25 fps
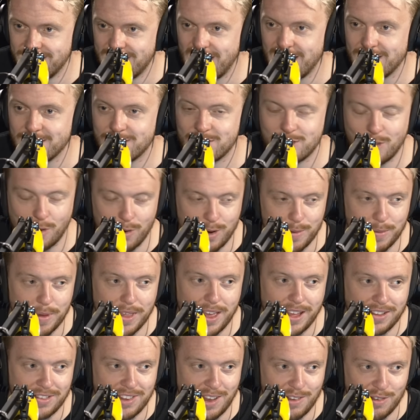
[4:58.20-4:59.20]
That's sorry, but
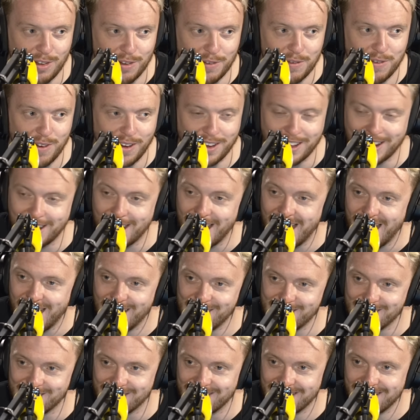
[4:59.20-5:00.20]
that sounds like fucking
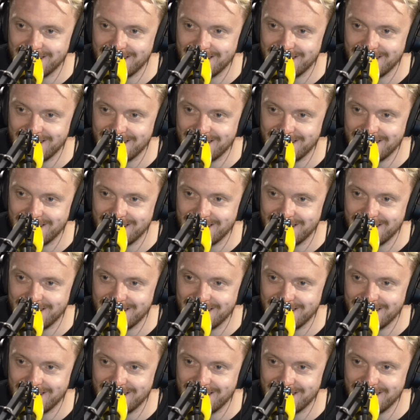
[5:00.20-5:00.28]
hell.